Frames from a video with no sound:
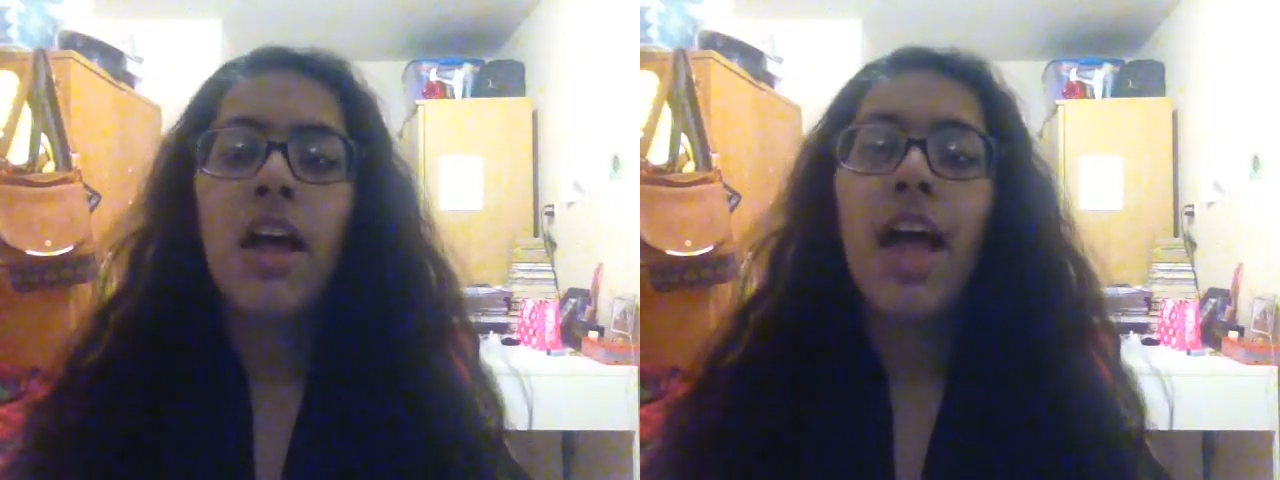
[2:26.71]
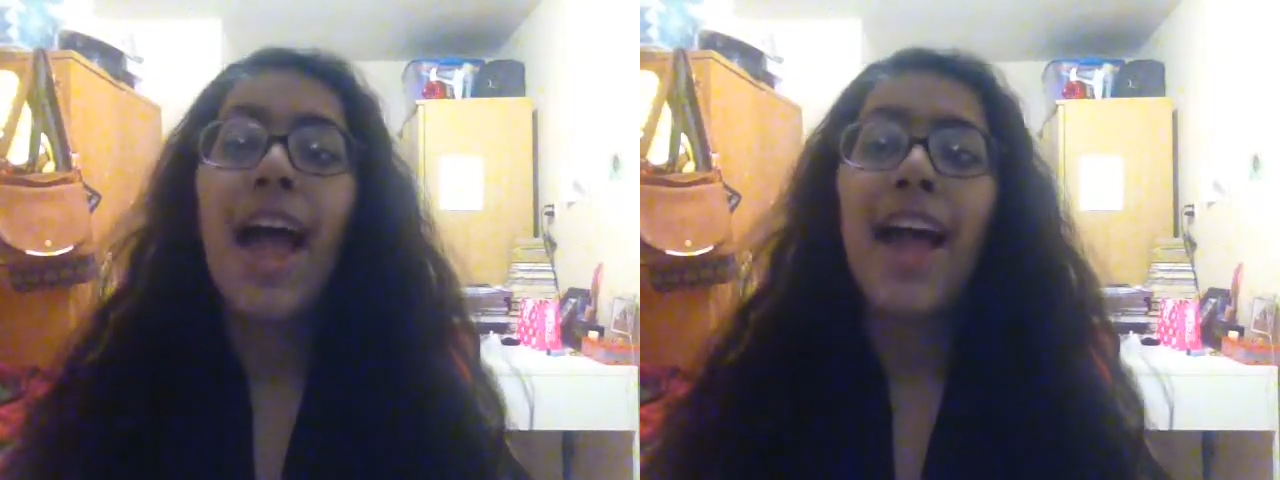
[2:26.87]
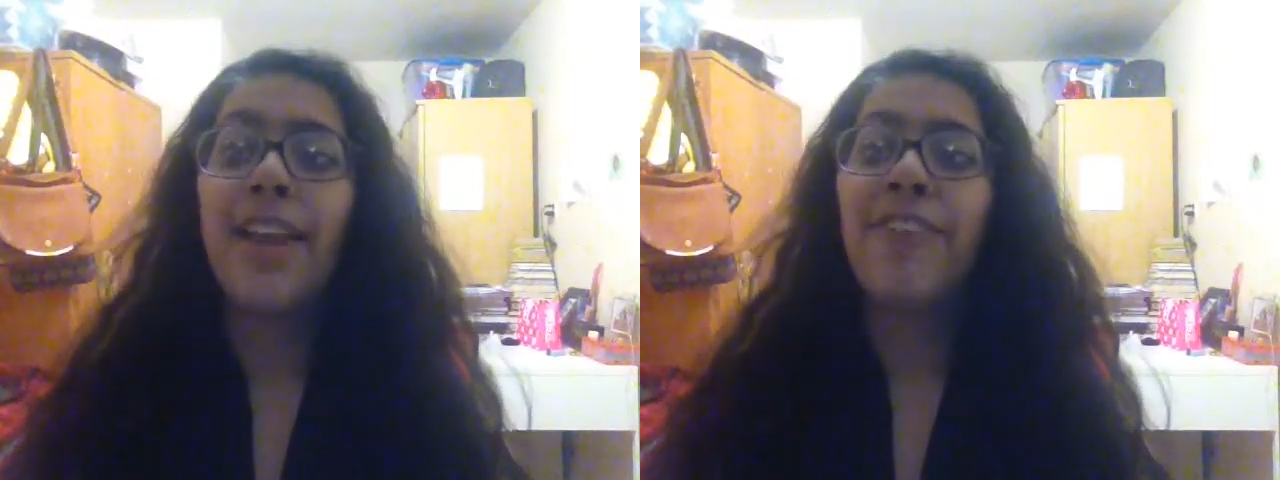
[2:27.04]

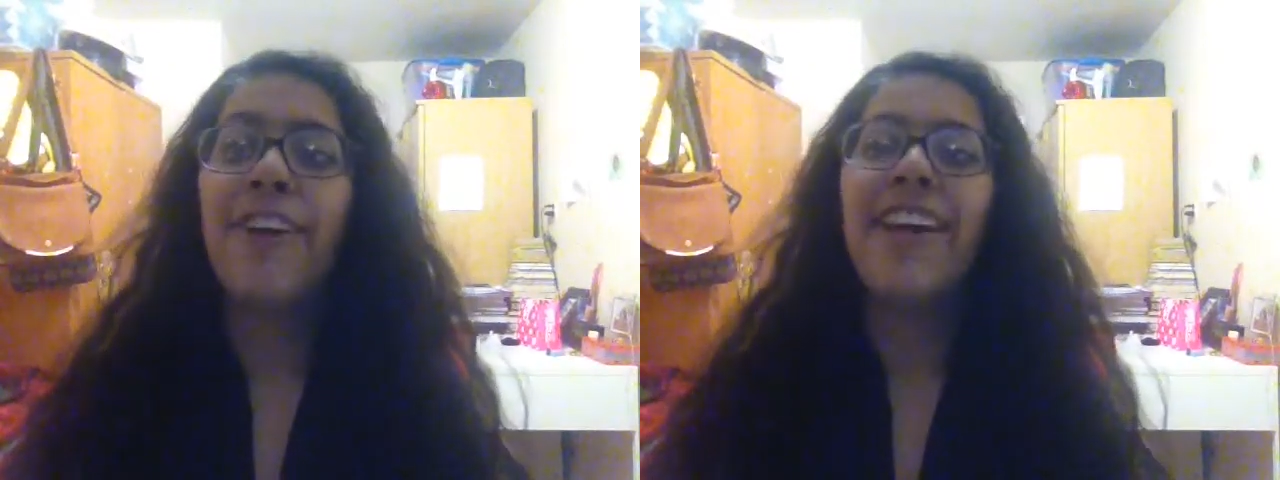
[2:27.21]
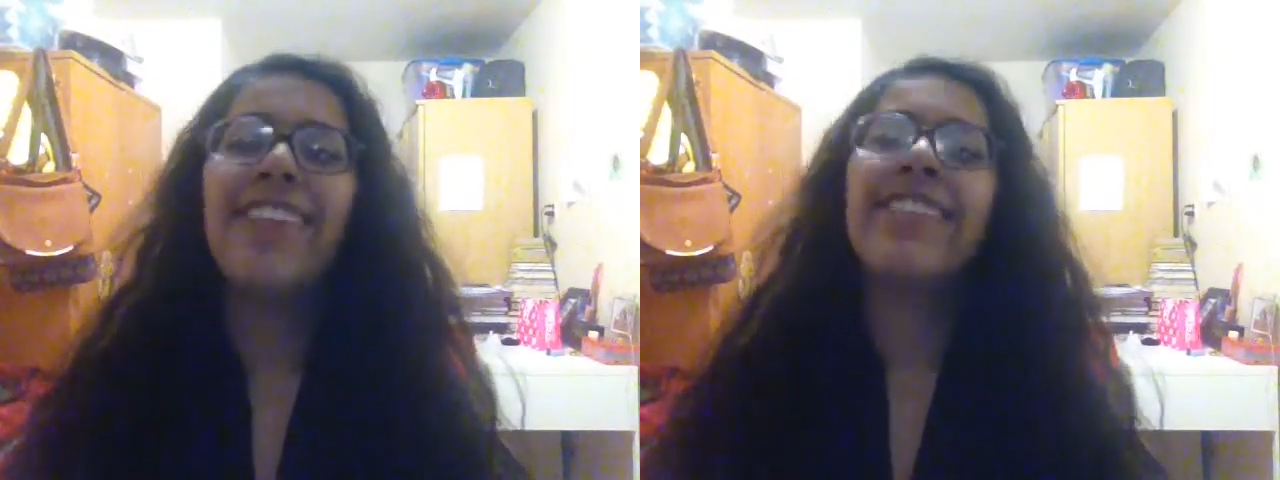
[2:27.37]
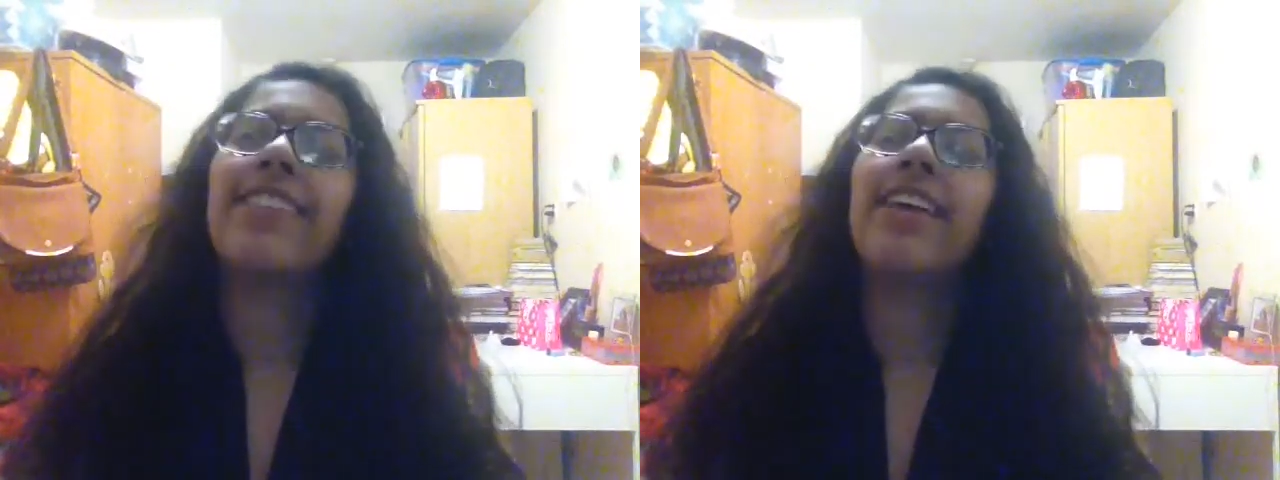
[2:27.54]

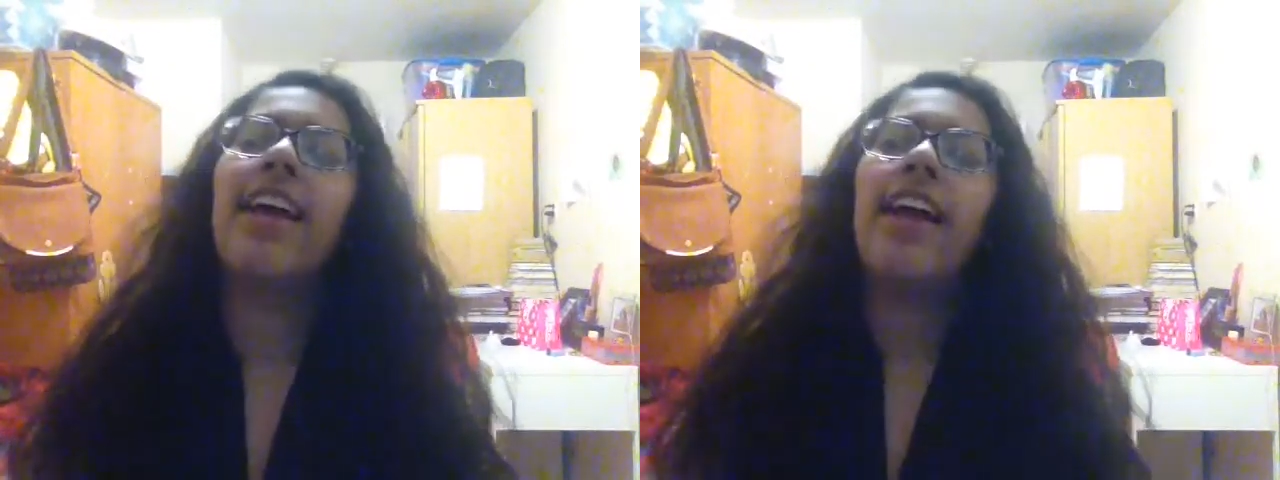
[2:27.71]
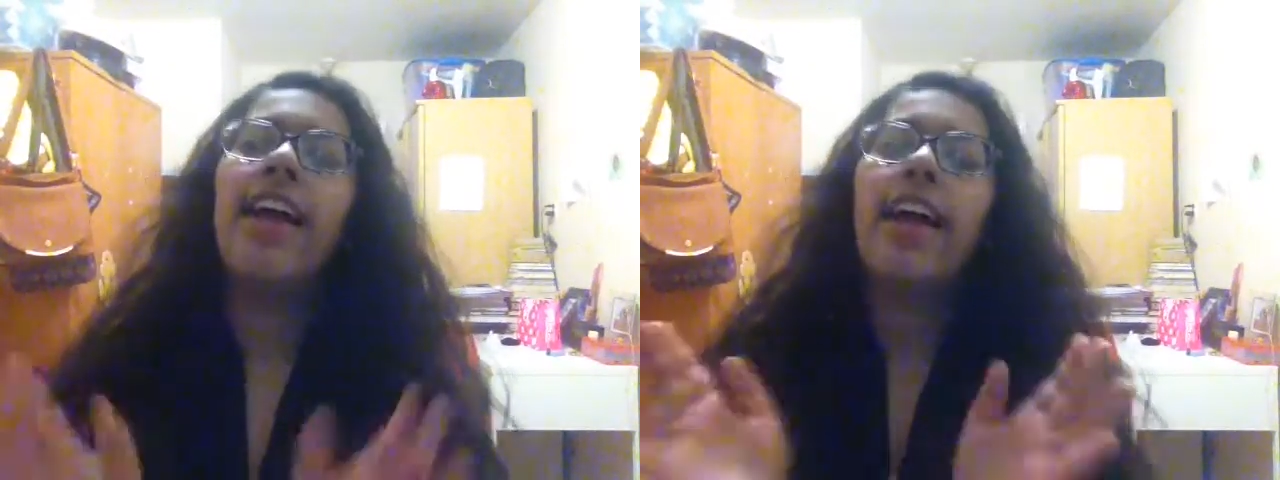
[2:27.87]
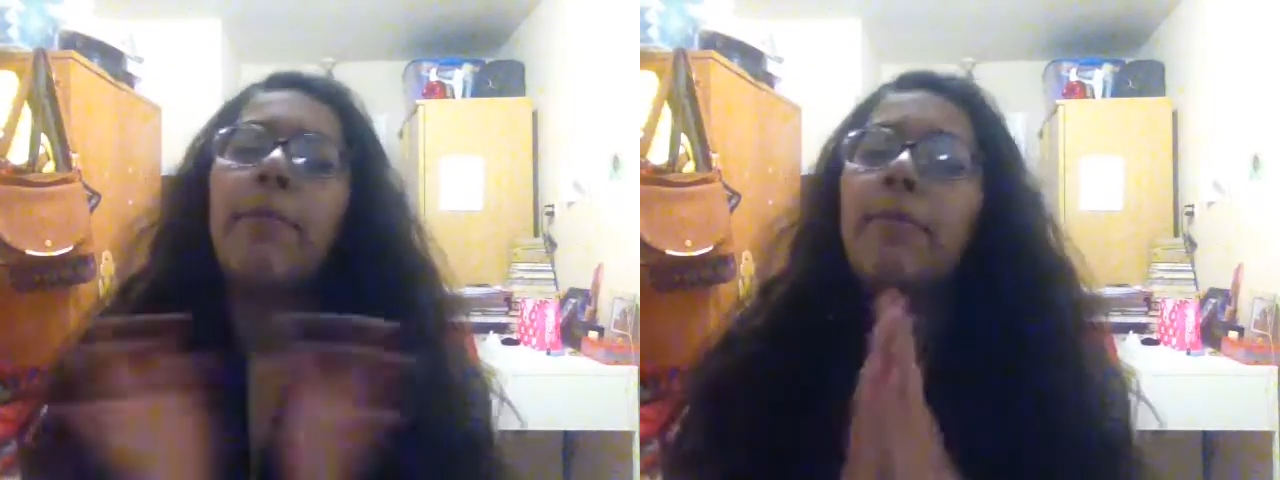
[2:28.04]
Anyways,
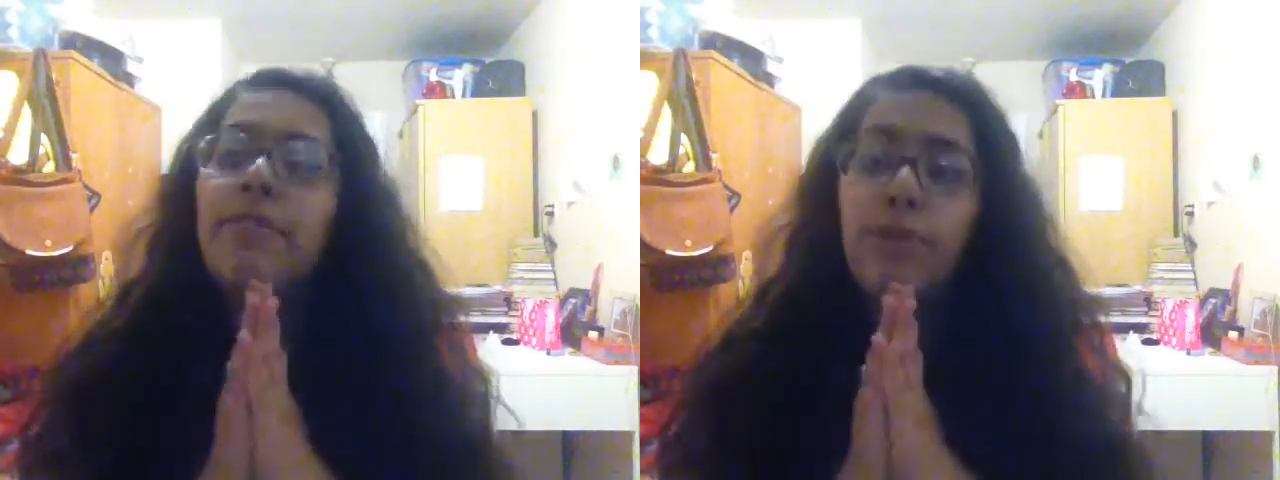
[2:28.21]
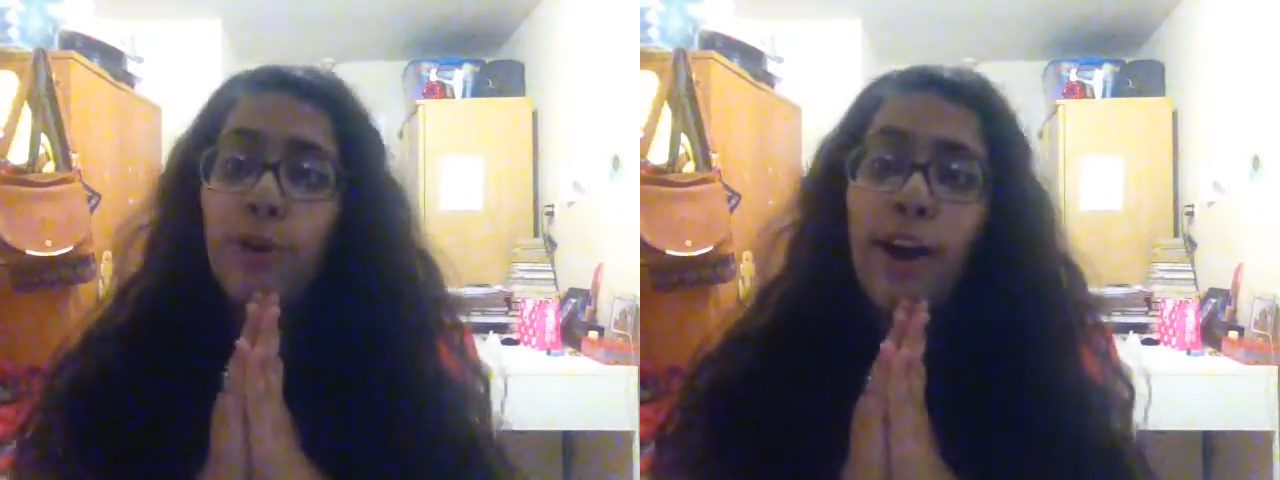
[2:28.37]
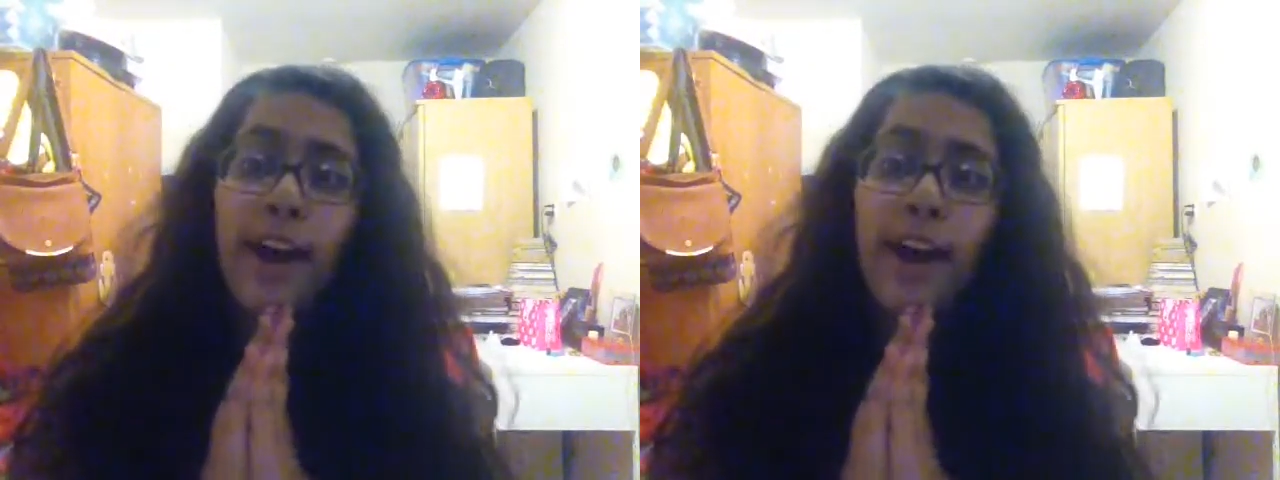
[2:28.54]
before